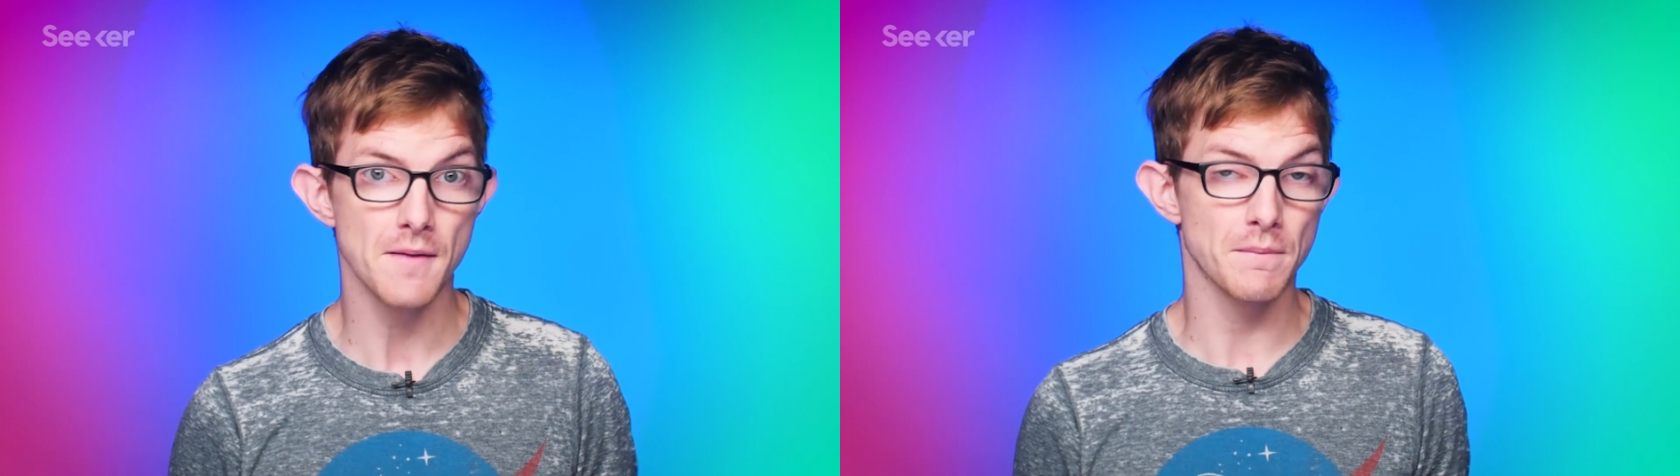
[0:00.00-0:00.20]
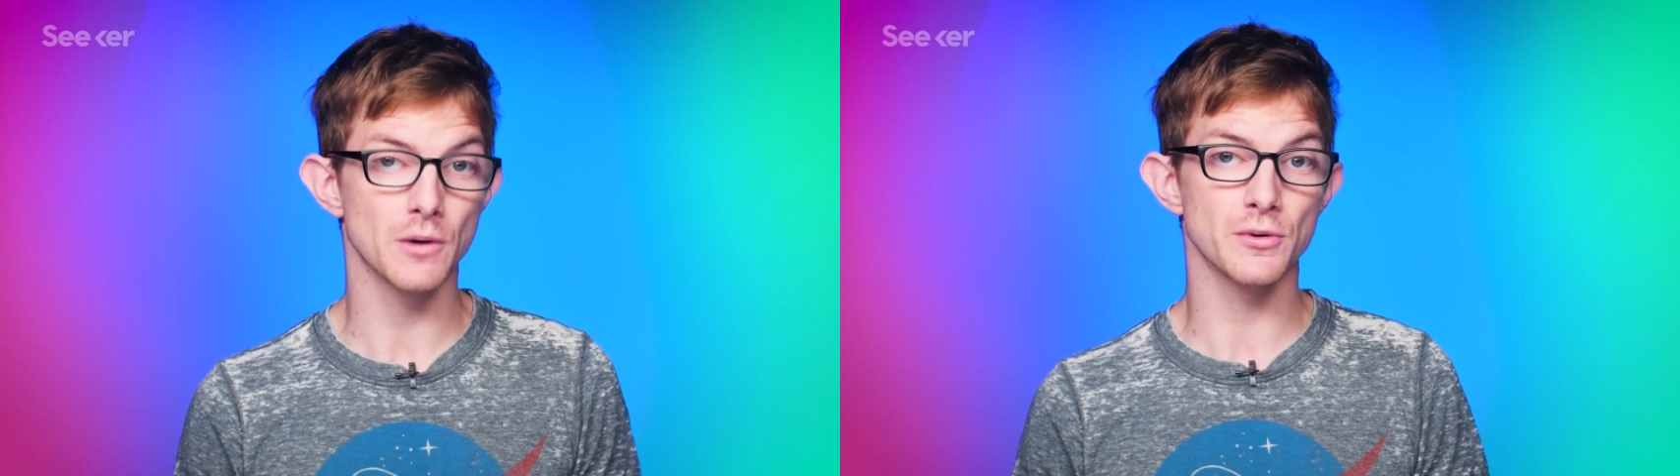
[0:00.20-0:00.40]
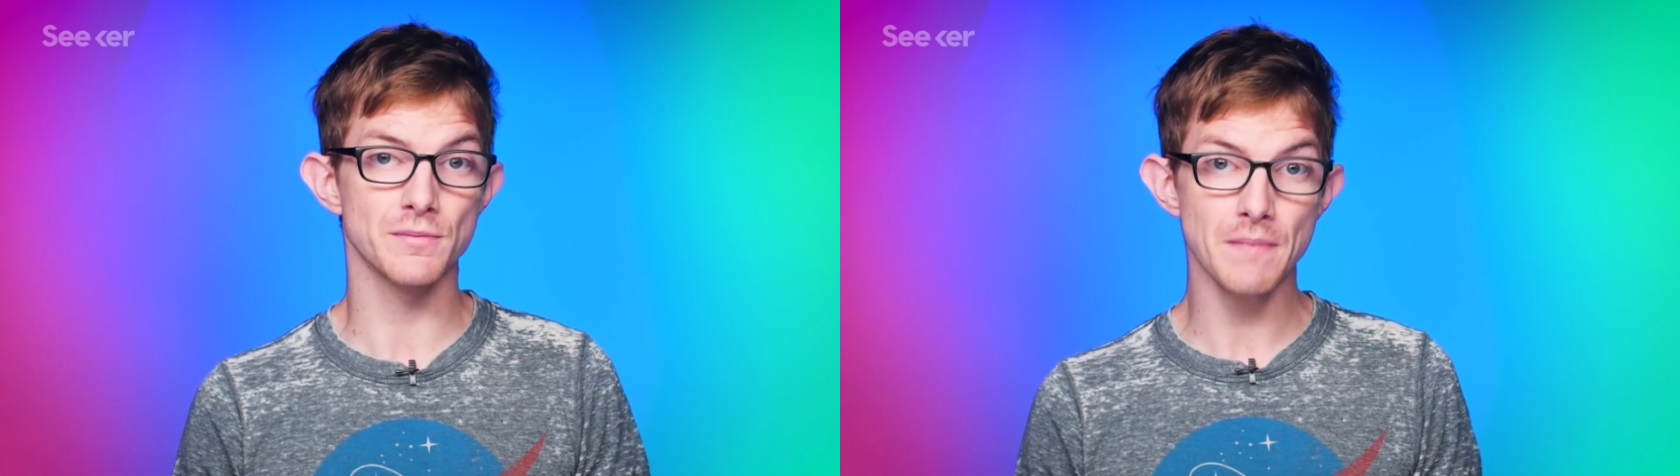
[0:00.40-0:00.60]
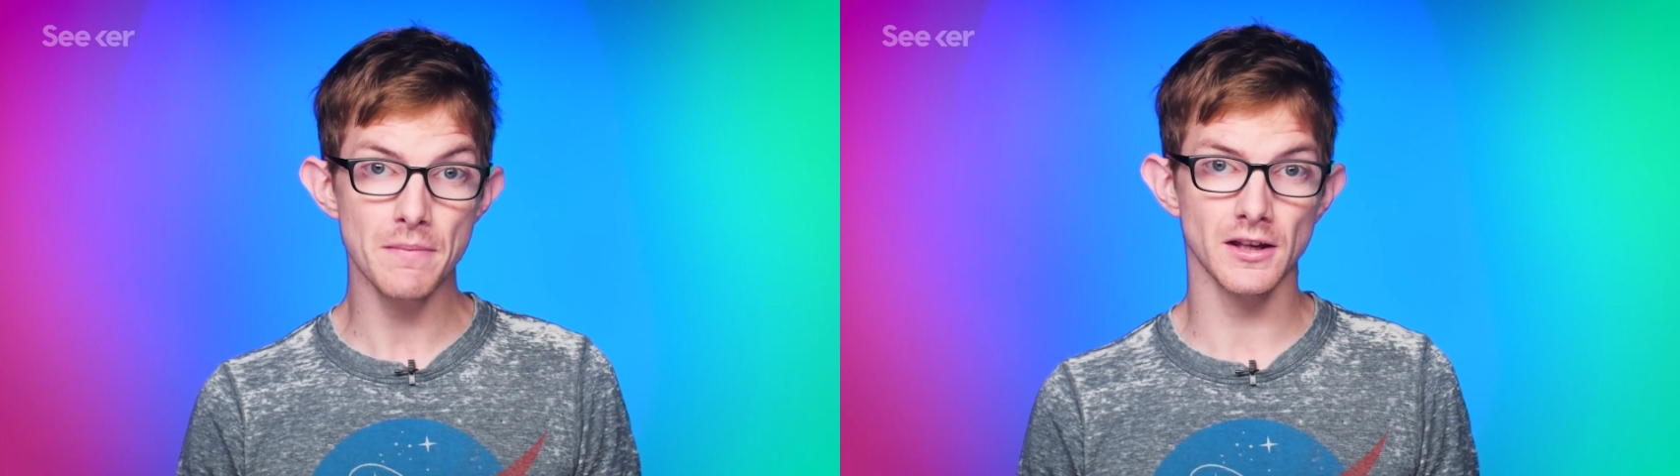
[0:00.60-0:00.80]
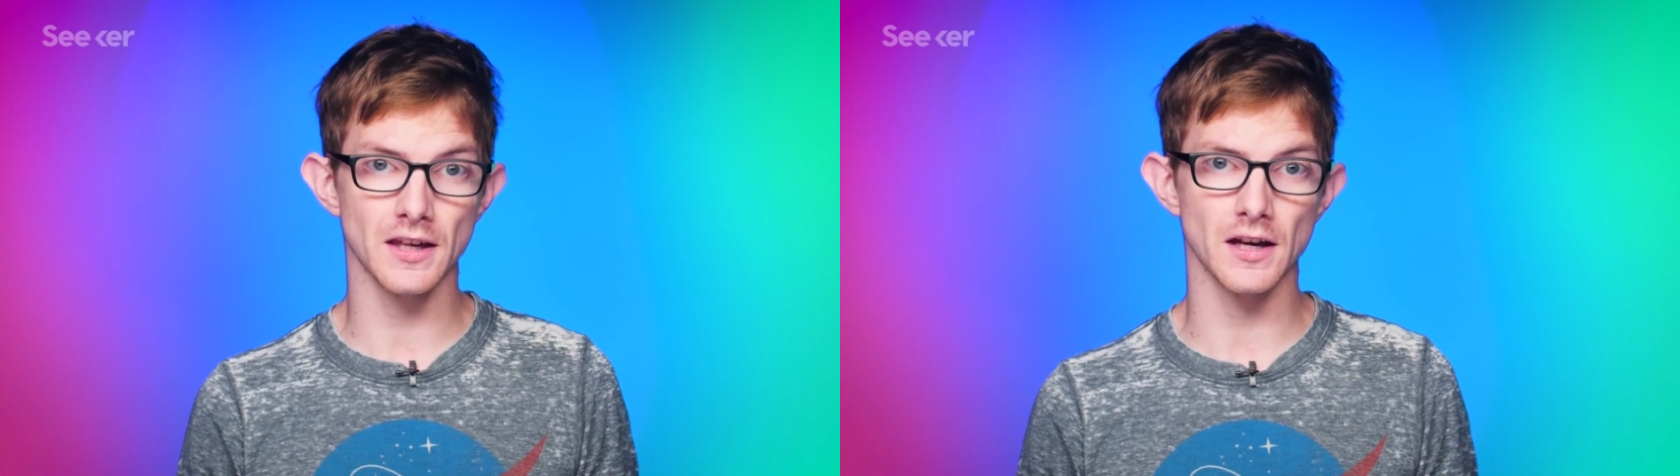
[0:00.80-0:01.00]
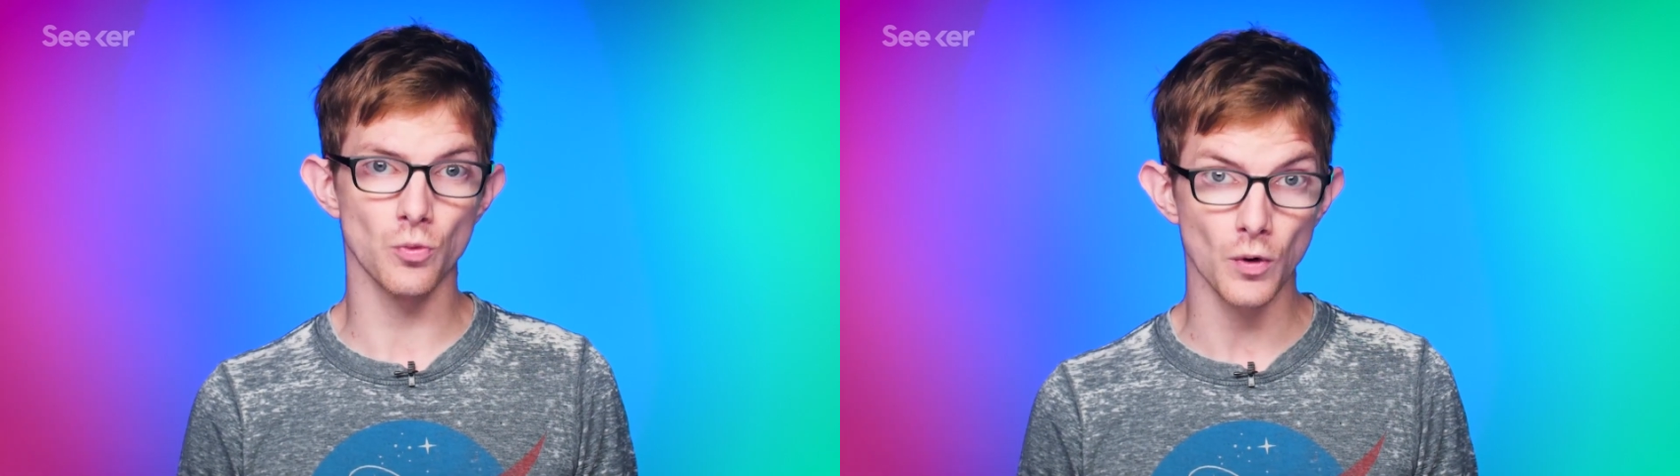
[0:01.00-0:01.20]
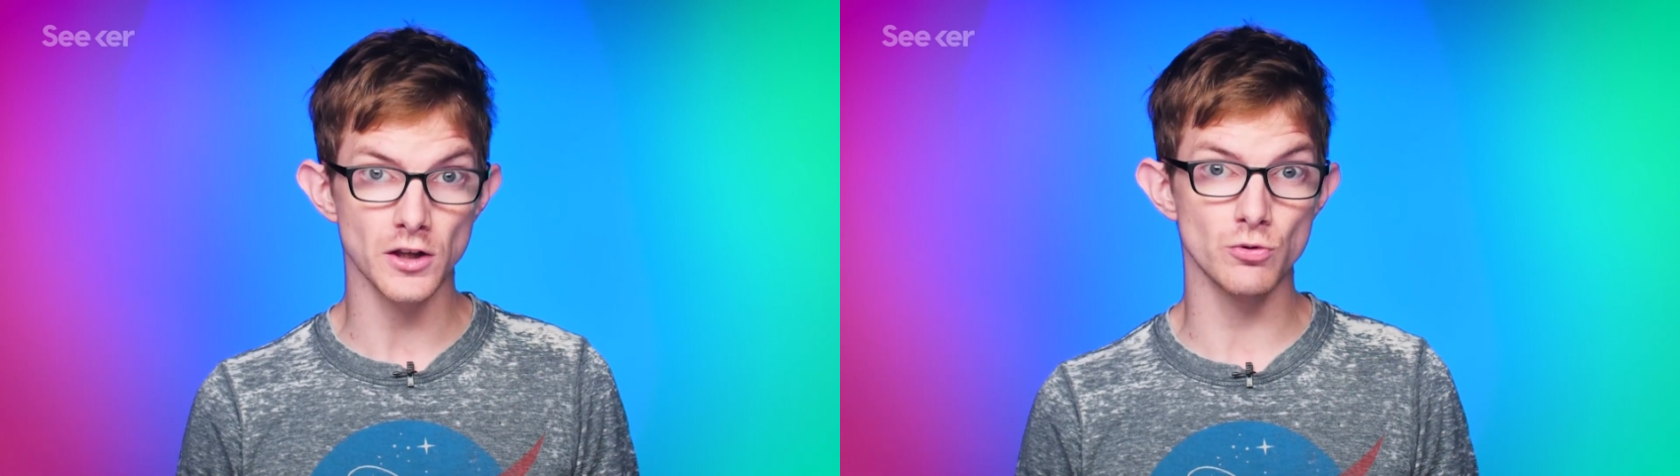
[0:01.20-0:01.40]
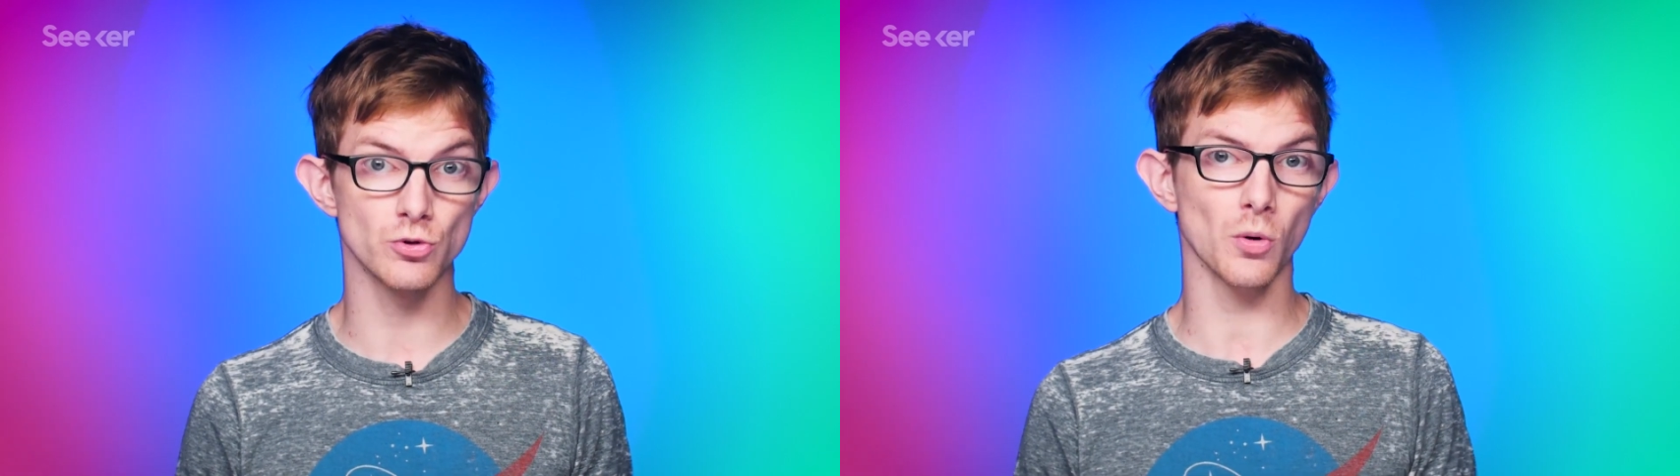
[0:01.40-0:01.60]
but it was mimicking what
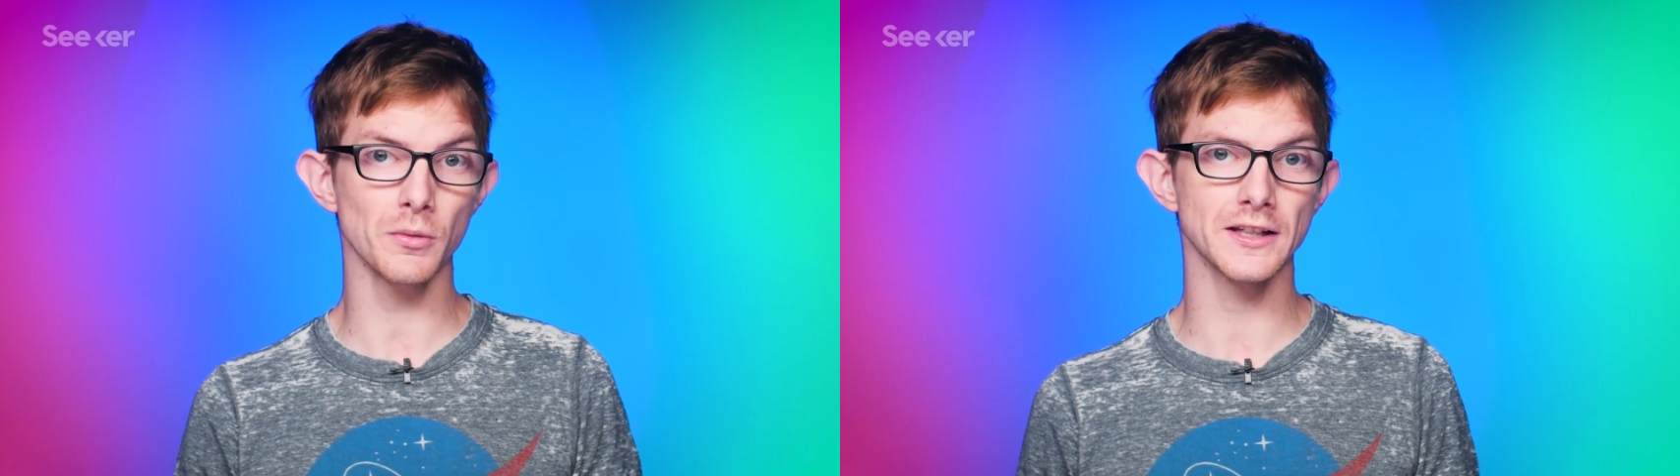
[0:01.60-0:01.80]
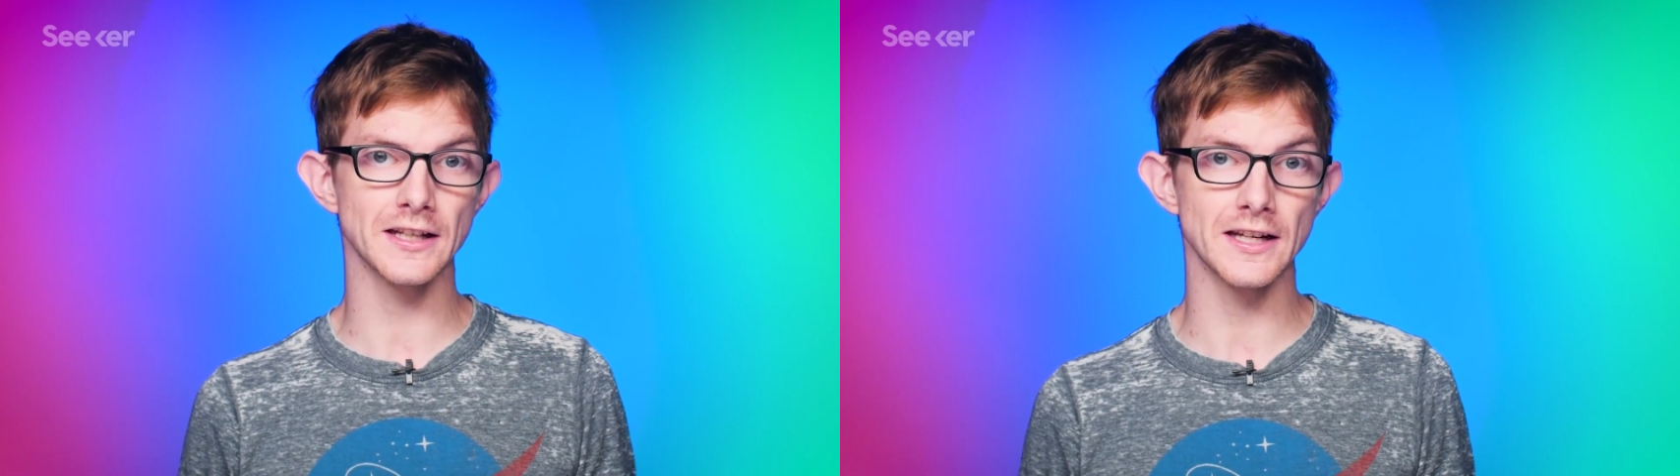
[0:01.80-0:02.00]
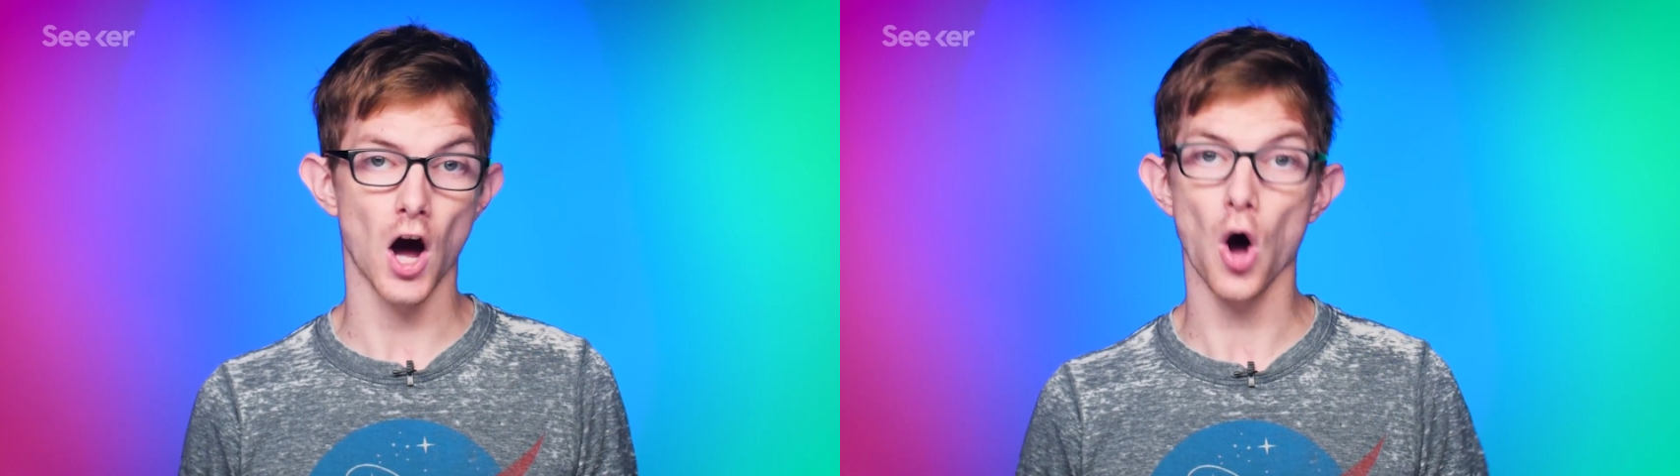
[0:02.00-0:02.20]
you normally need